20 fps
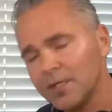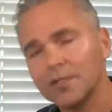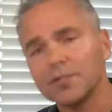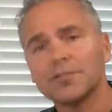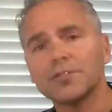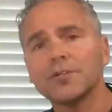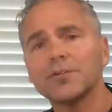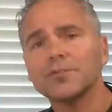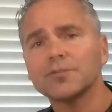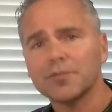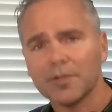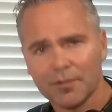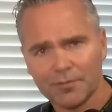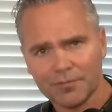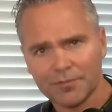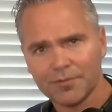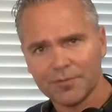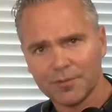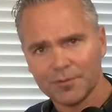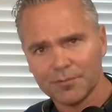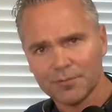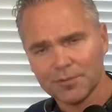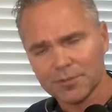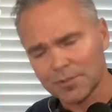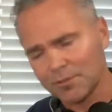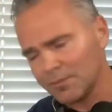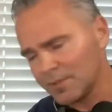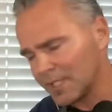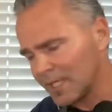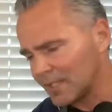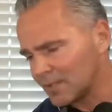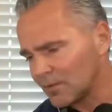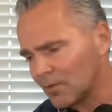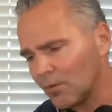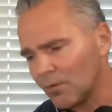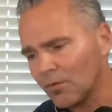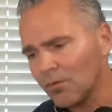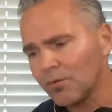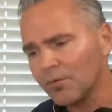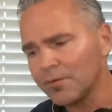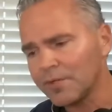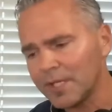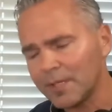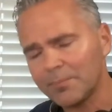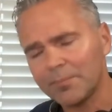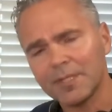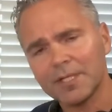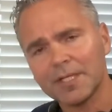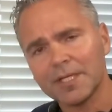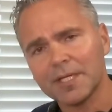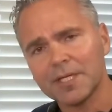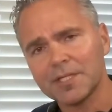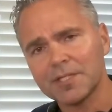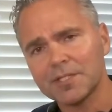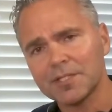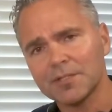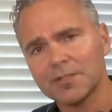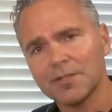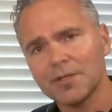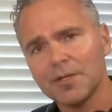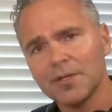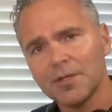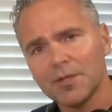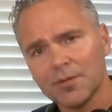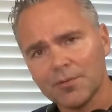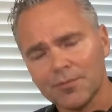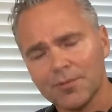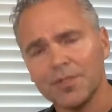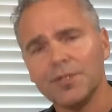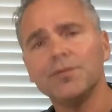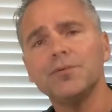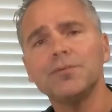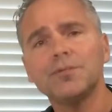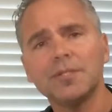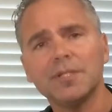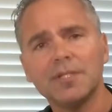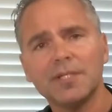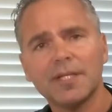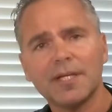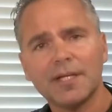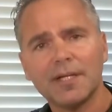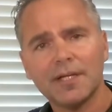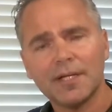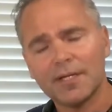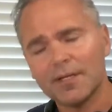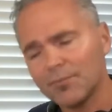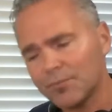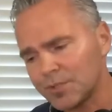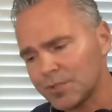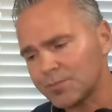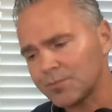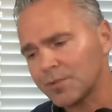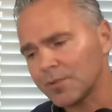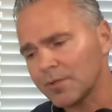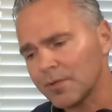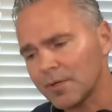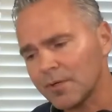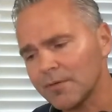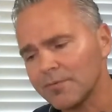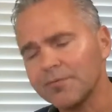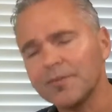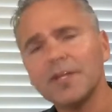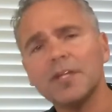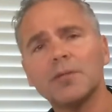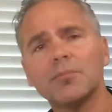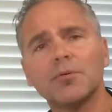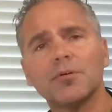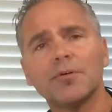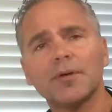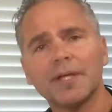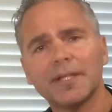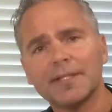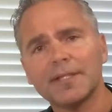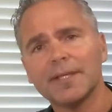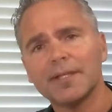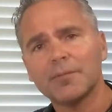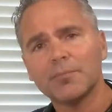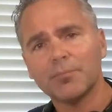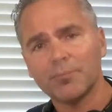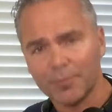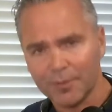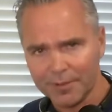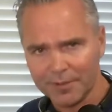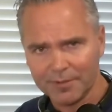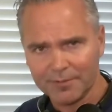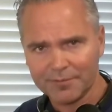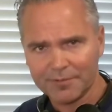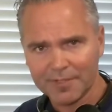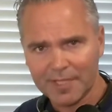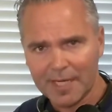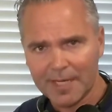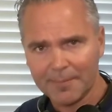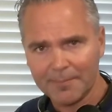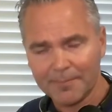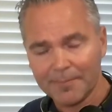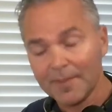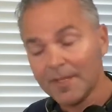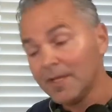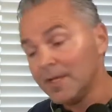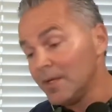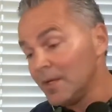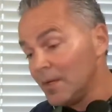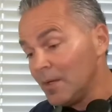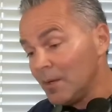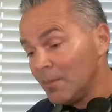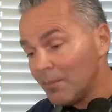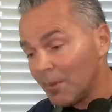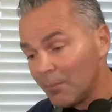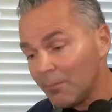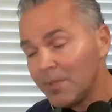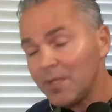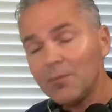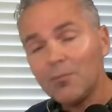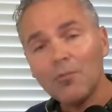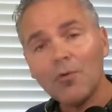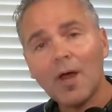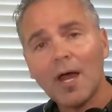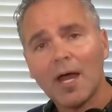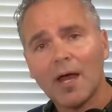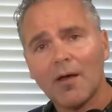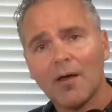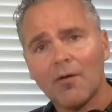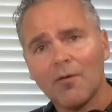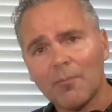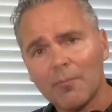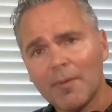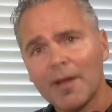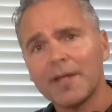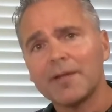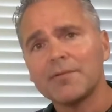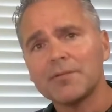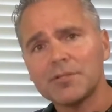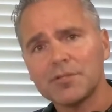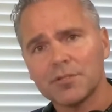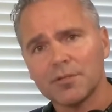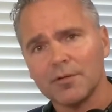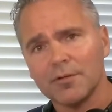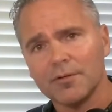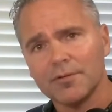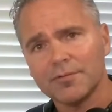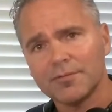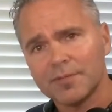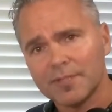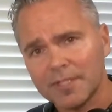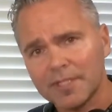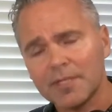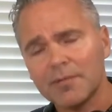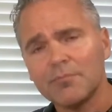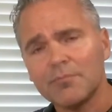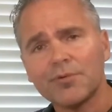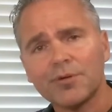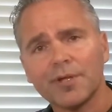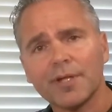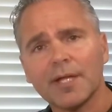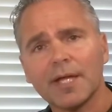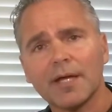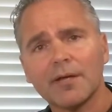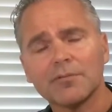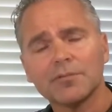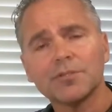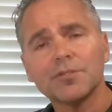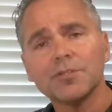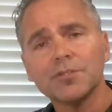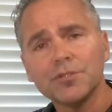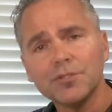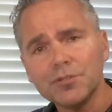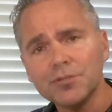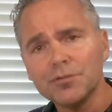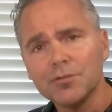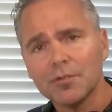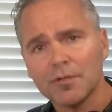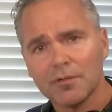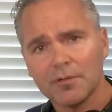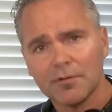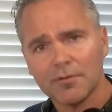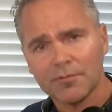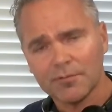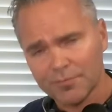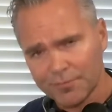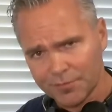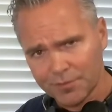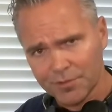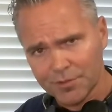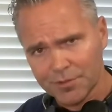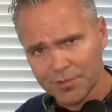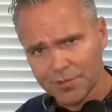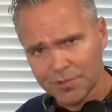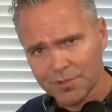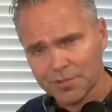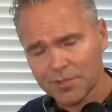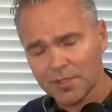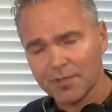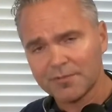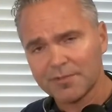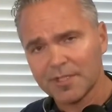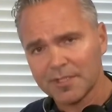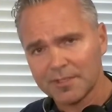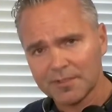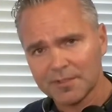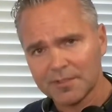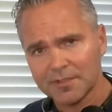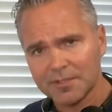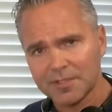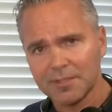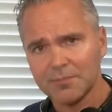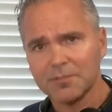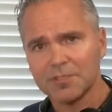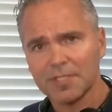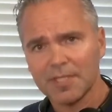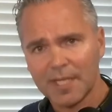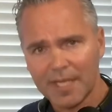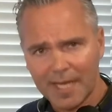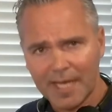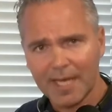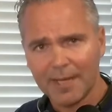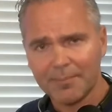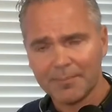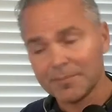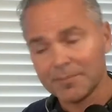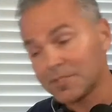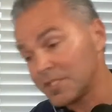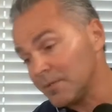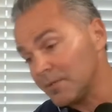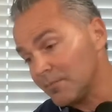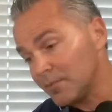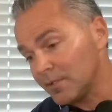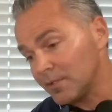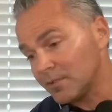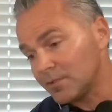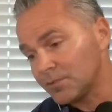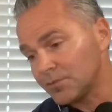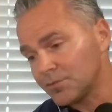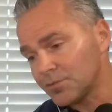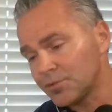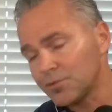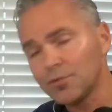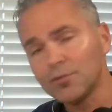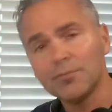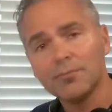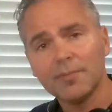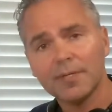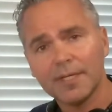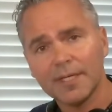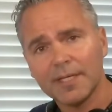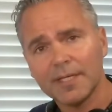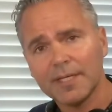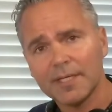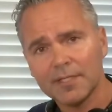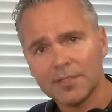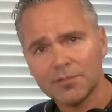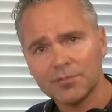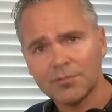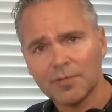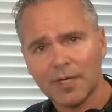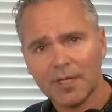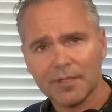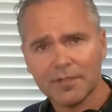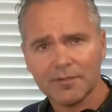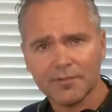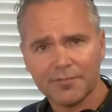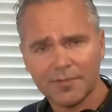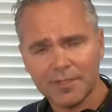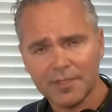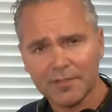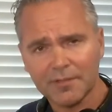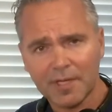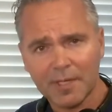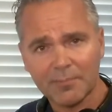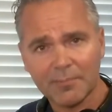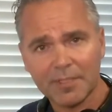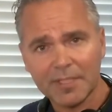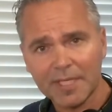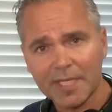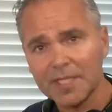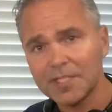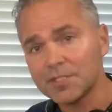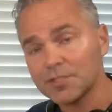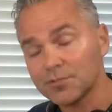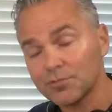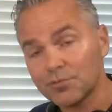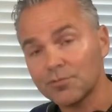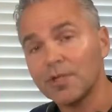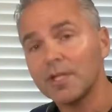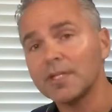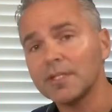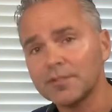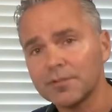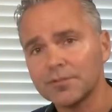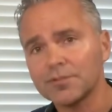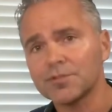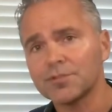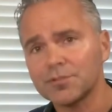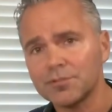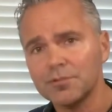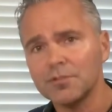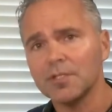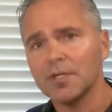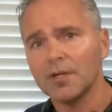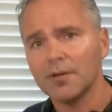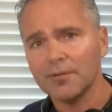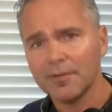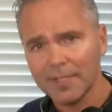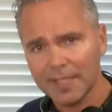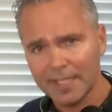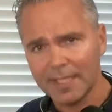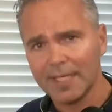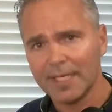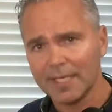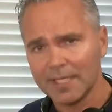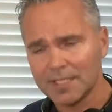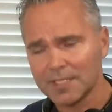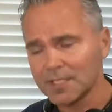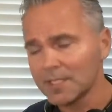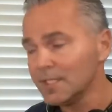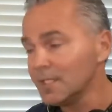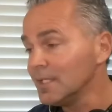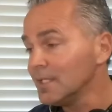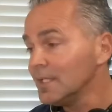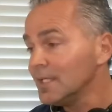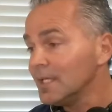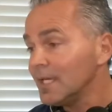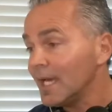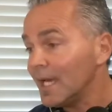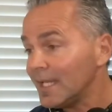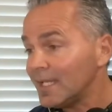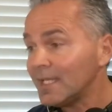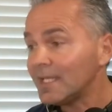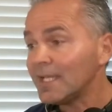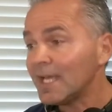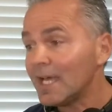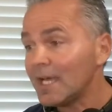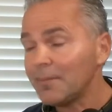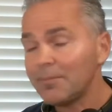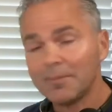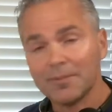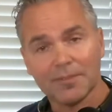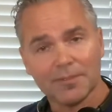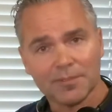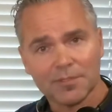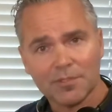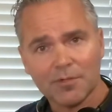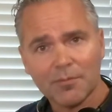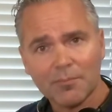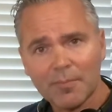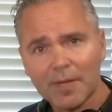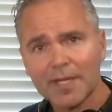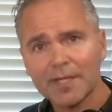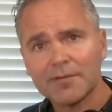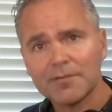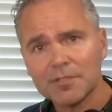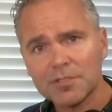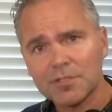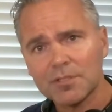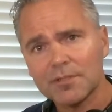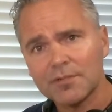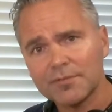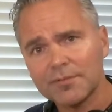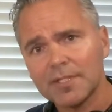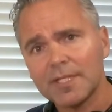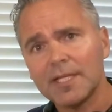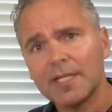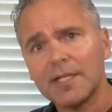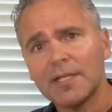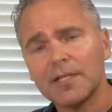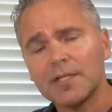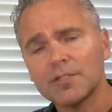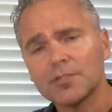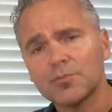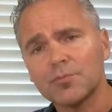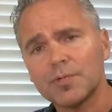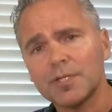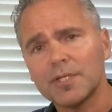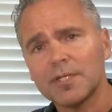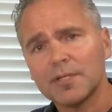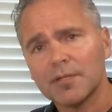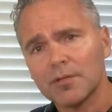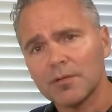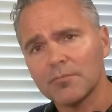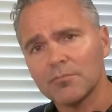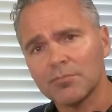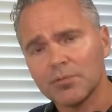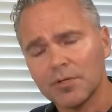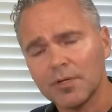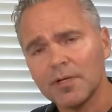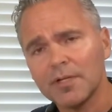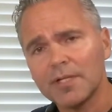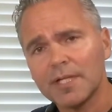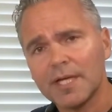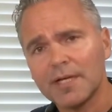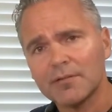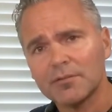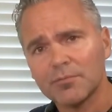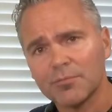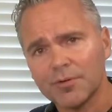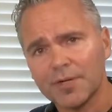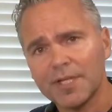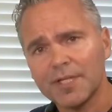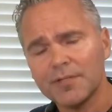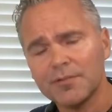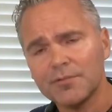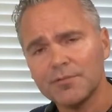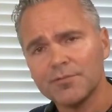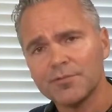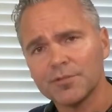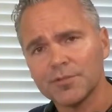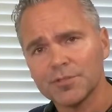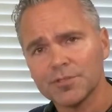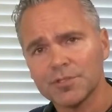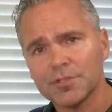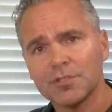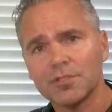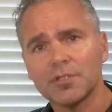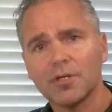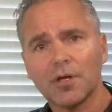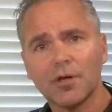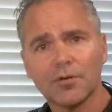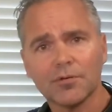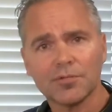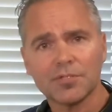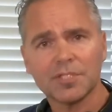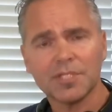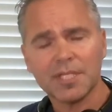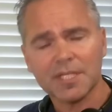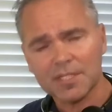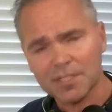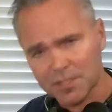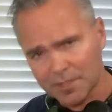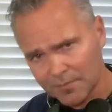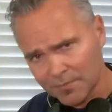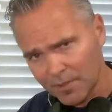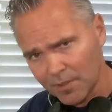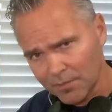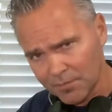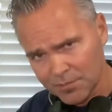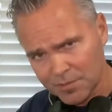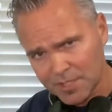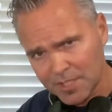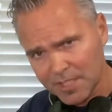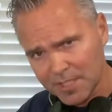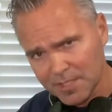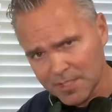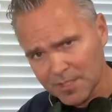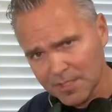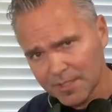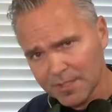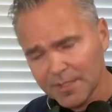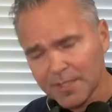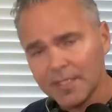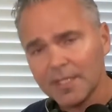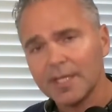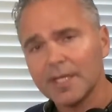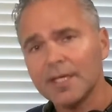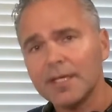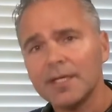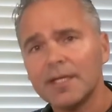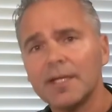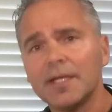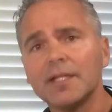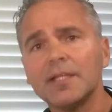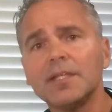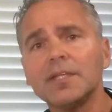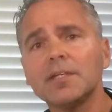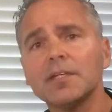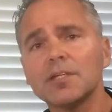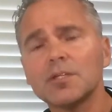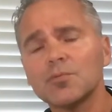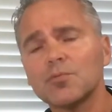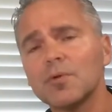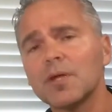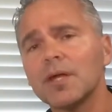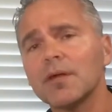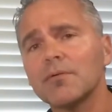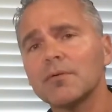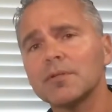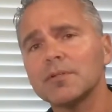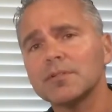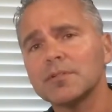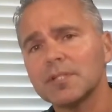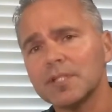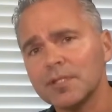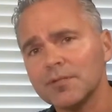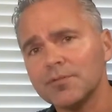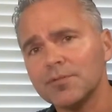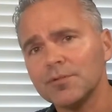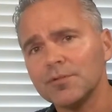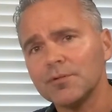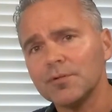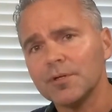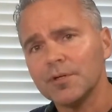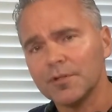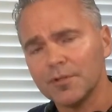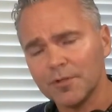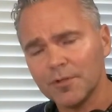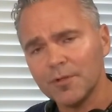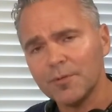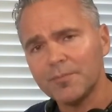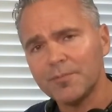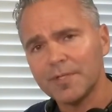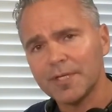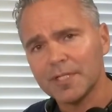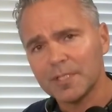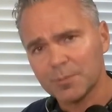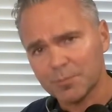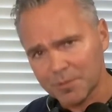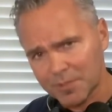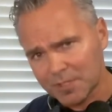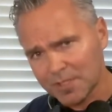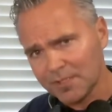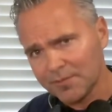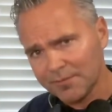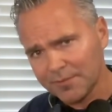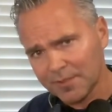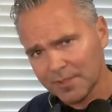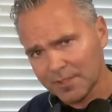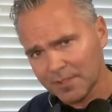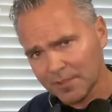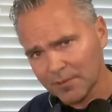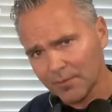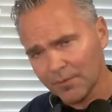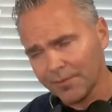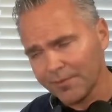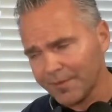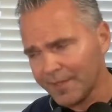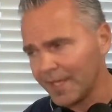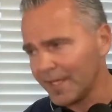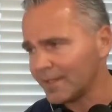a total overview. So we got all the application renewed in there, which were available at that point of time. But meanwhile, Microsoft can bring out newer versions of that Teams app, similar to Zoom and to other video applications running on the Studio X. And that happened. So Microsoft last week brought out a brand new version, the 0606. And here's where I wanted to give you an update specifically on